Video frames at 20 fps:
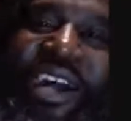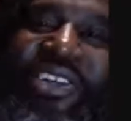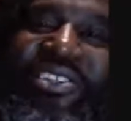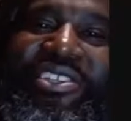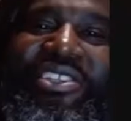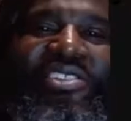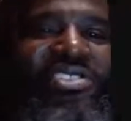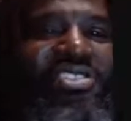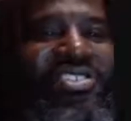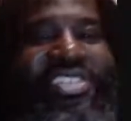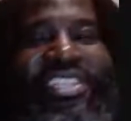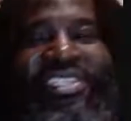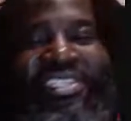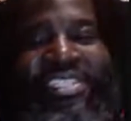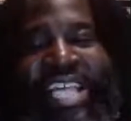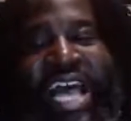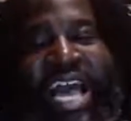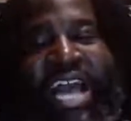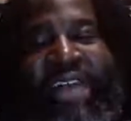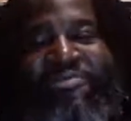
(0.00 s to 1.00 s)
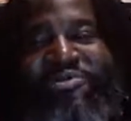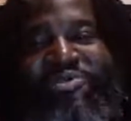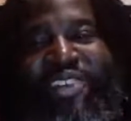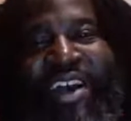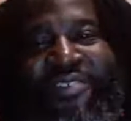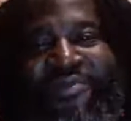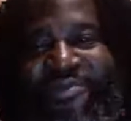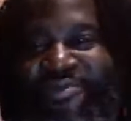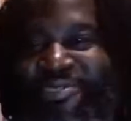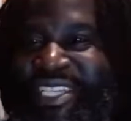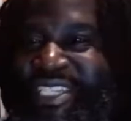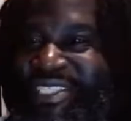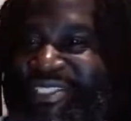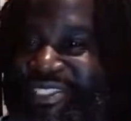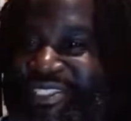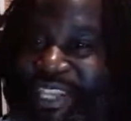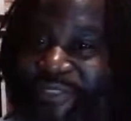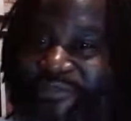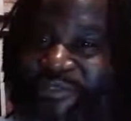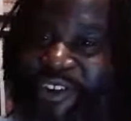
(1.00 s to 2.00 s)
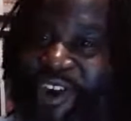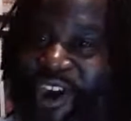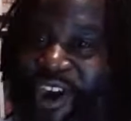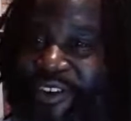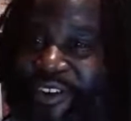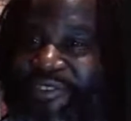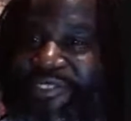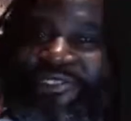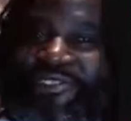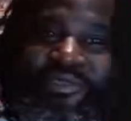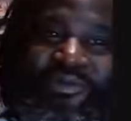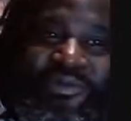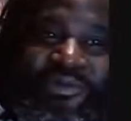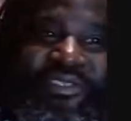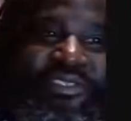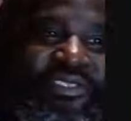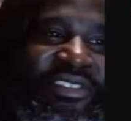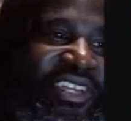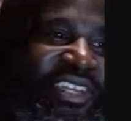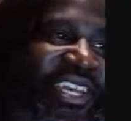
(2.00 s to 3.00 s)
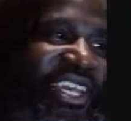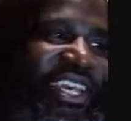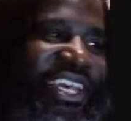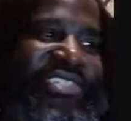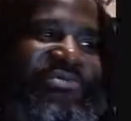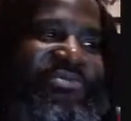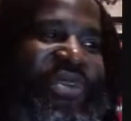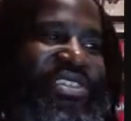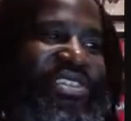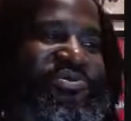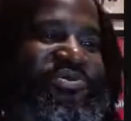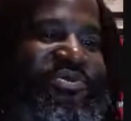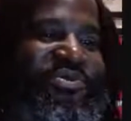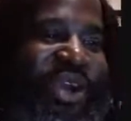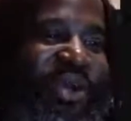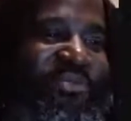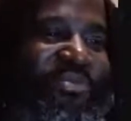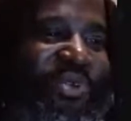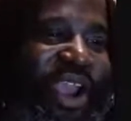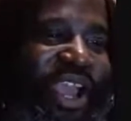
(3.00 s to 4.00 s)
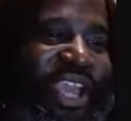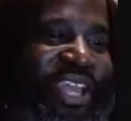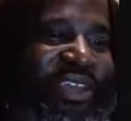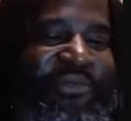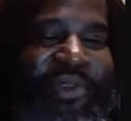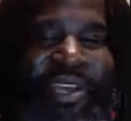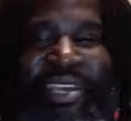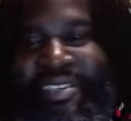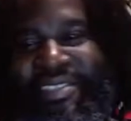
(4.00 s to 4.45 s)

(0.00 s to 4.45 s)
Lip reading: this time travel, these different offshoots, is messing with my brain, man.